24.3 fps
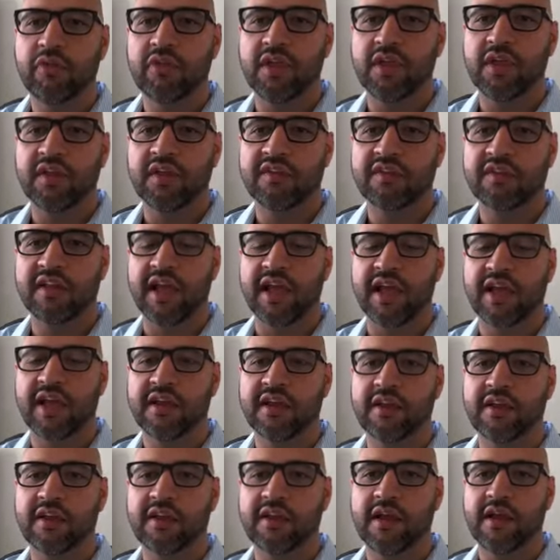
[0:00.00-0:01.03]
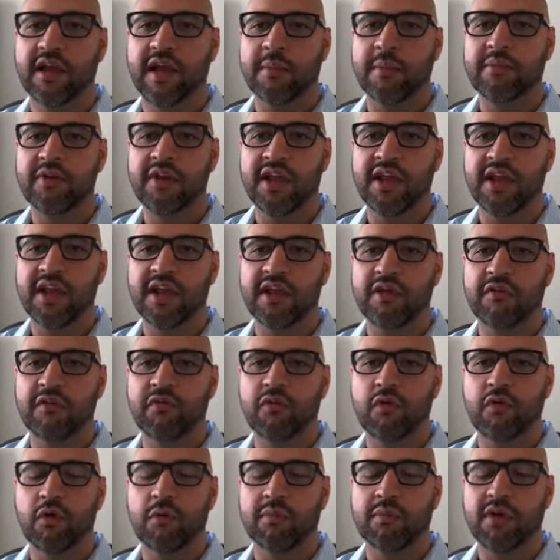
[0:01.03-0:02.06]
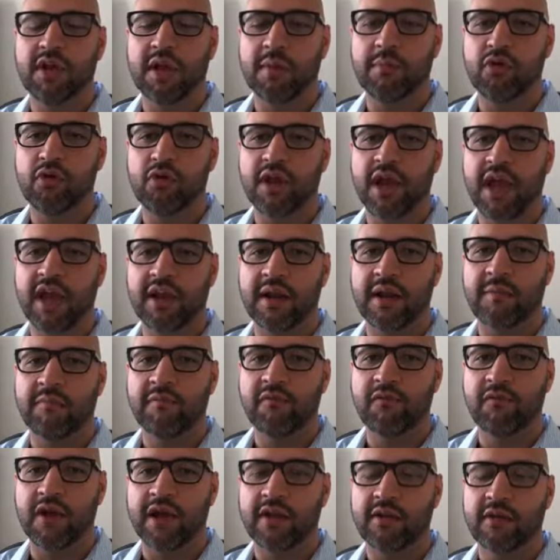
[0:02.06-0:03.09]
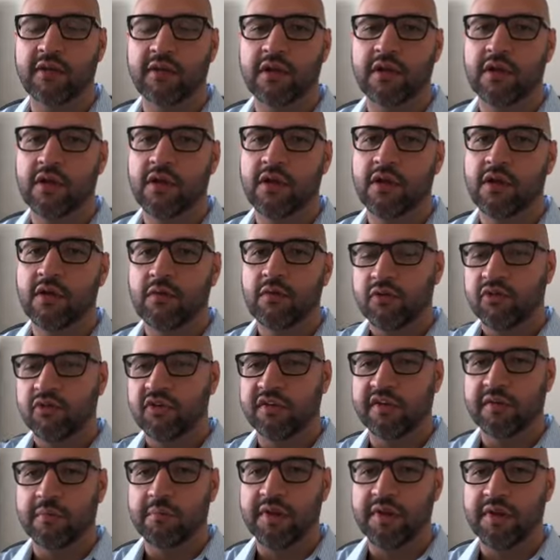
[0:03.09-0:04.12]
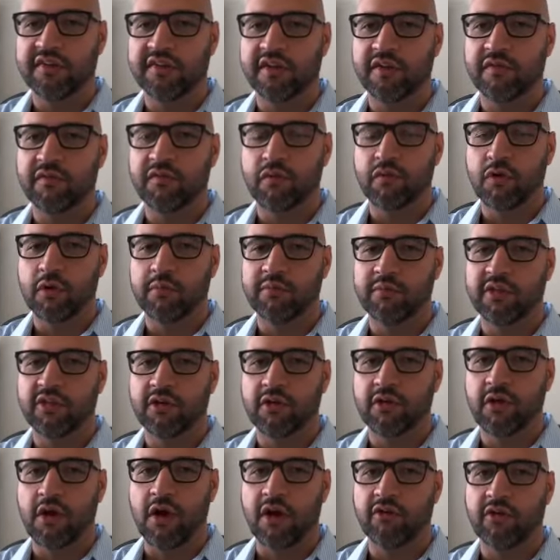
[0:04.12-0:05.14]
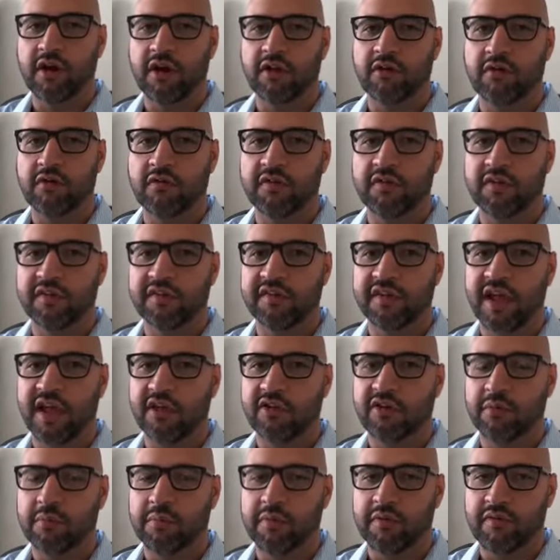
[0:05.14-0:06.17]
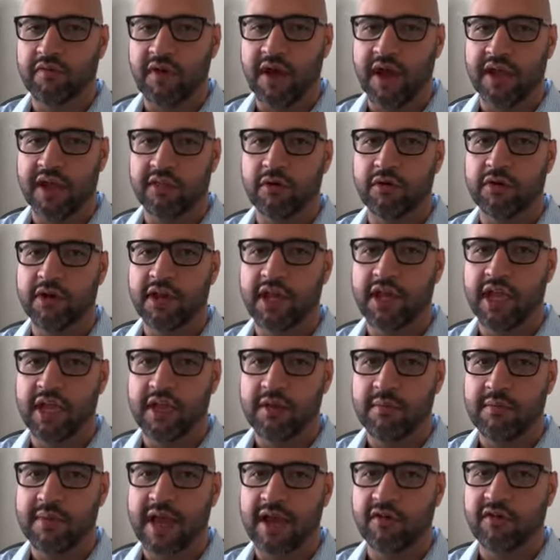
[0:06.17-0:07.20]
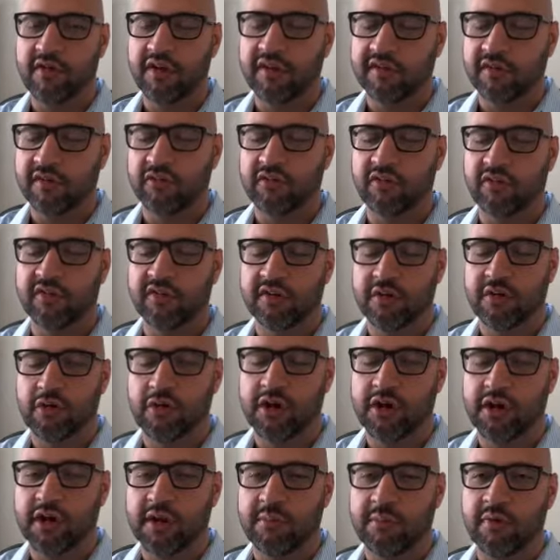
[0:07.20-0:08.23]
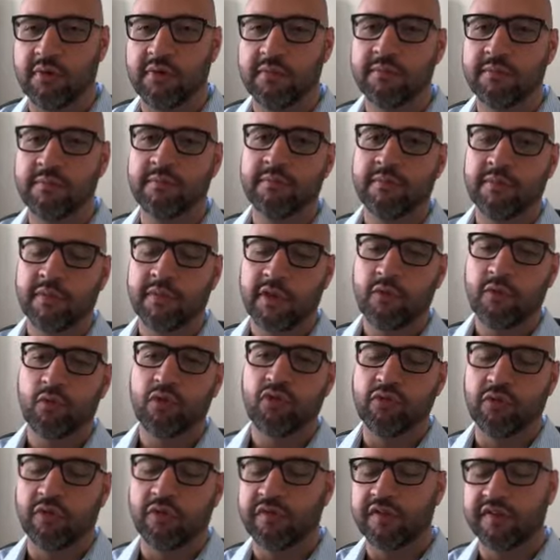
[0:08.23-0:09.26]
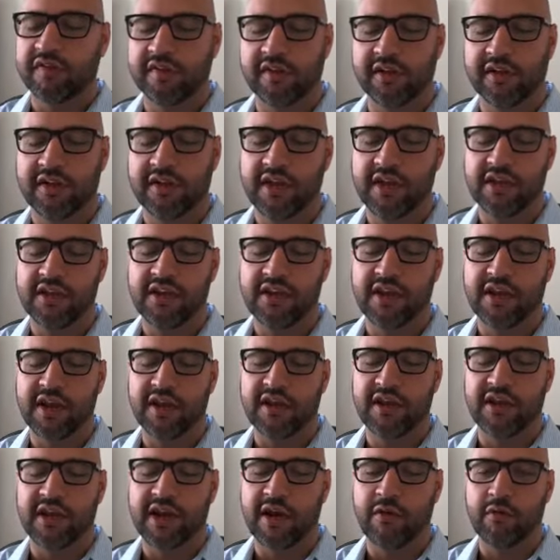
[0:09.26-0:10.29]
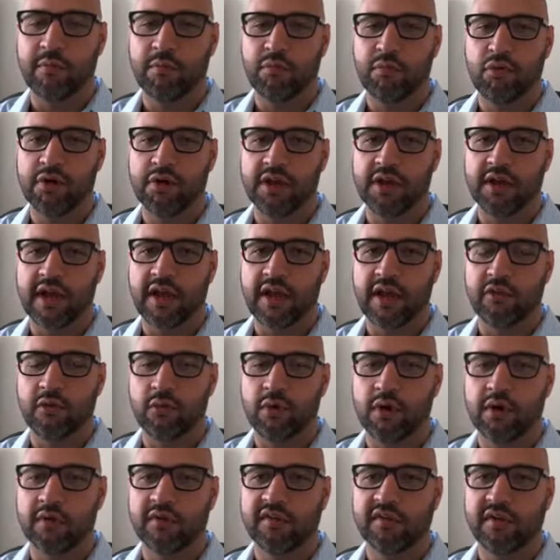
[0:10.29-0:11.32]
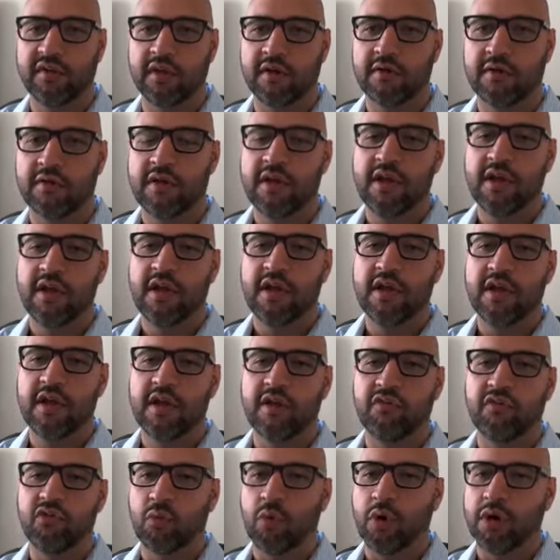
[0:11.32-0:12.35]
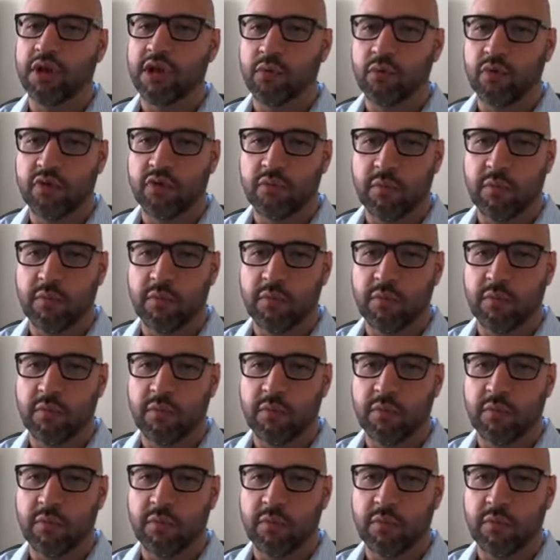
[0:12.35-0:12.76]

simple things like obtaining a Form W-9 up front, which is a basic form that the contractor fills out to provide their name, address, social security number, which will facilitate 1099 reporting down the road. So if you're